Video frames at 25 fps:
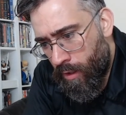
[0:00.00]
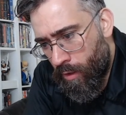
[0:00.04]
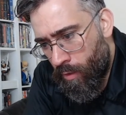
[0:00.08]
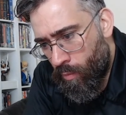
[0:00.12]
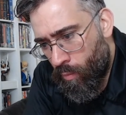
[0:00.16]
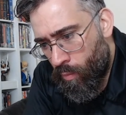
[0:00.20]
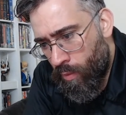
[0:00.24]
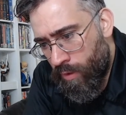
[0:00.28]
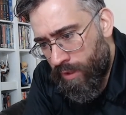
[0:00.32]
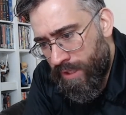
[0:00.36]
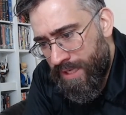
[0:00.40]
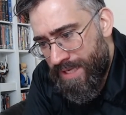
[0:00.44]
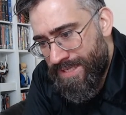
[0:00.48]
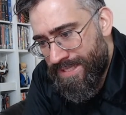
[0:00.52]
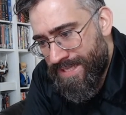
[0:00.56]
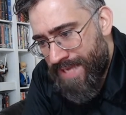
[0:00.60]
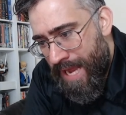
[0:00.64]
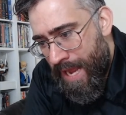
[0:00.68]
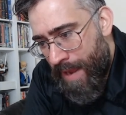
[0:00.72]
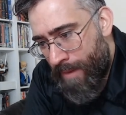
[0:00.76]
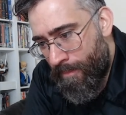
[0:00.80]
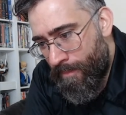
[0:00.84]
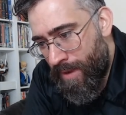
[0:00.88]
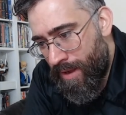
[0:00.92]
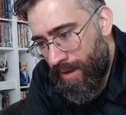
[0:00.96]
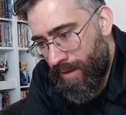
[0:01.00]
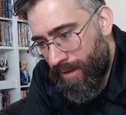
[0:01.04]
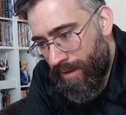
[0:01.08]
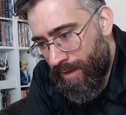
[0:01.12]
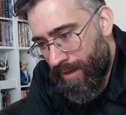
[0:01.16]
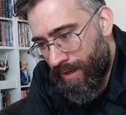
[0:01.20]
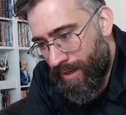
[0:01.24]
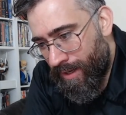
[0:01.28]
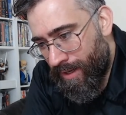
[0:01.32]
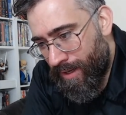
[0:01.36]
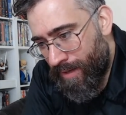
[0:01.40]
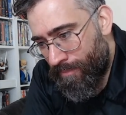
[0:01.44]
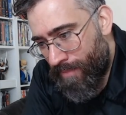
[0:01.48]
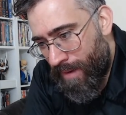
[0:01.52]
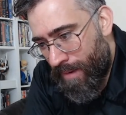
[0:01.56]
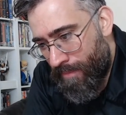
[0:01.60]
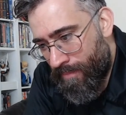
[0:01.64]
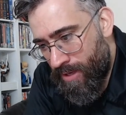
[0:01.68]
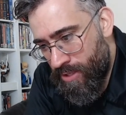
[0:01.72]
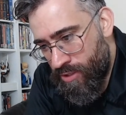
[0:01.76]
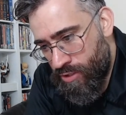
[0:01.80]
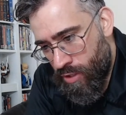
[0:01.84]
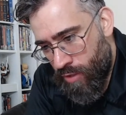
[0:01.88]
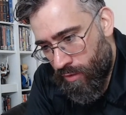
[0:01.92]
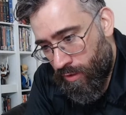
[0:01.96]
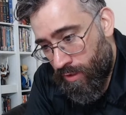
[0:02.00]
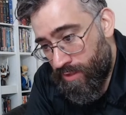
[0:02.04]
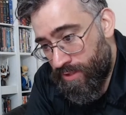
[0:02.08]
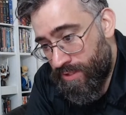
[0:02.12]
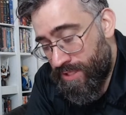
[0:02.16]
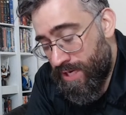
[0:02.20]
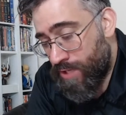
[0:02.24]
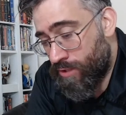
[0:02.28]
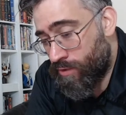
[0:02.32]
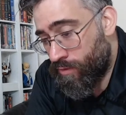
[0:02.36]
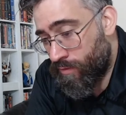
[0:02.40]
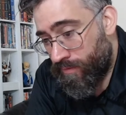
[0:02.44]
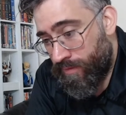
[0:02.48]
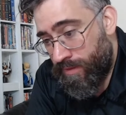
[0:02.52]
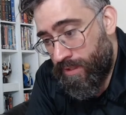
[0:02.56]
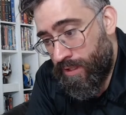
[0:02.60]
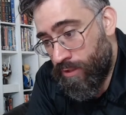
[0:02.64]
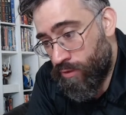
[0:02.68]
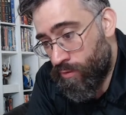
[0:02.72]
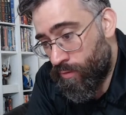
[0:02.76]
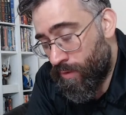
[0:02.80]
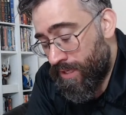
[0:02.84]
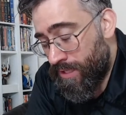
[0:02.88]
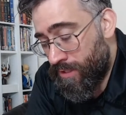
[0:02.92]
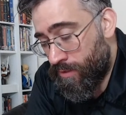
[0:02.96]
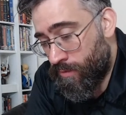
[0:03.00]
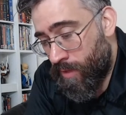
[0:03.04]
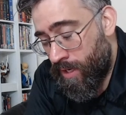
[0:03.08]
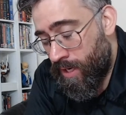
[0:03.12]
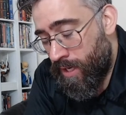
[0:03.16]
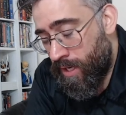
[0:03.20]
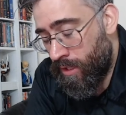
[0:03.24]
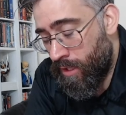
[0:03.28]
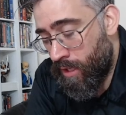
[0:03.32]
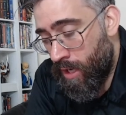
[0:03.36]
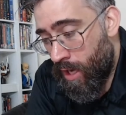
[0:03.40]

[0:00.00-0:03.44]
Wookie Zam, Batman Shogun Statue of the Year 2020.